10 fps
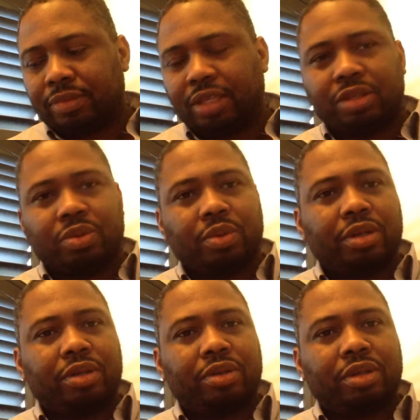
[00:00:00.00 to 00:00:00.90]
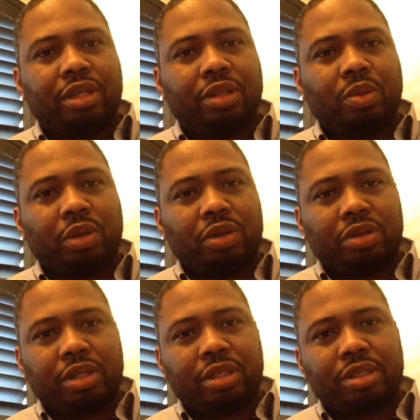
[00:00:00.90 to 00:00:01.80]
Israel in the
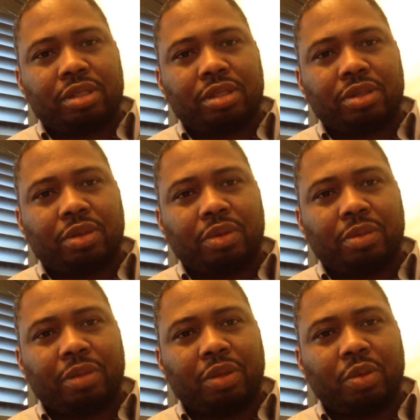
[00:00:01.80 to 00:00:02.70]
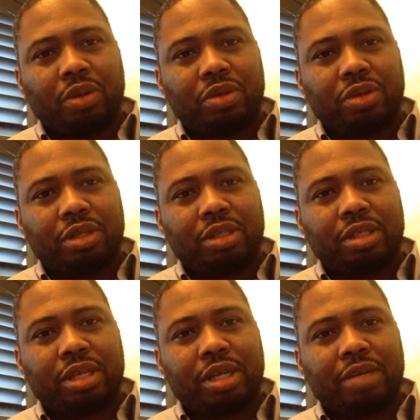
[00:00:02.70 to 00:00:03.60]
wilderness. So it would have been the wilderness
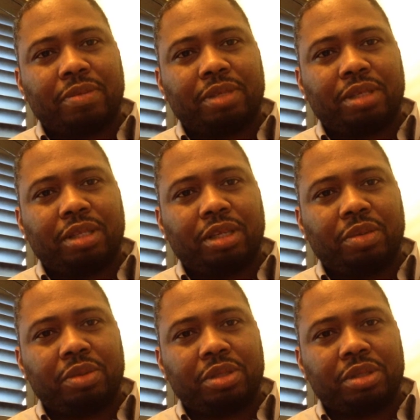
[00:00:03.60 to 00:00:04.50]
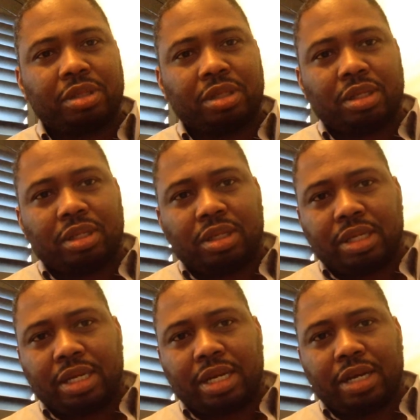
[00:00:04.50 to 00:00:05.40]
times, and he was
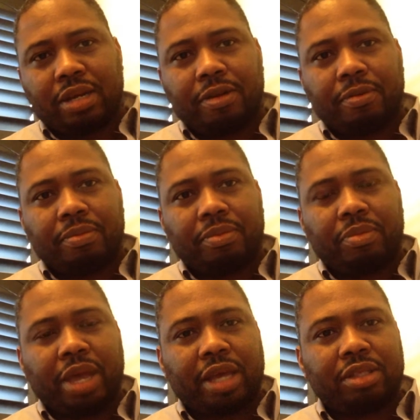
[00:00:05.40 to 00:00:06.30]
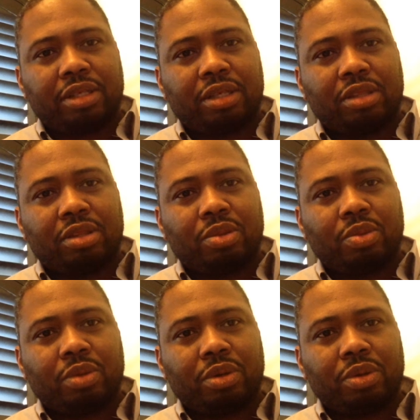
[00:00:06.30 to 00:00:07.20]
passing
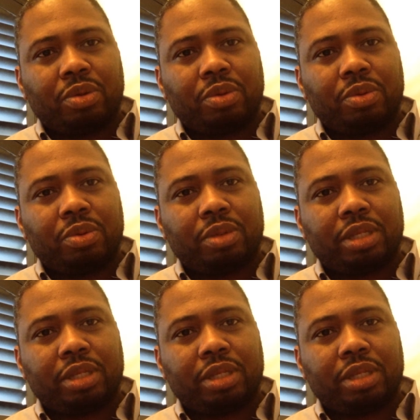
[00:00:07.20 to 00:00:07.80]
through.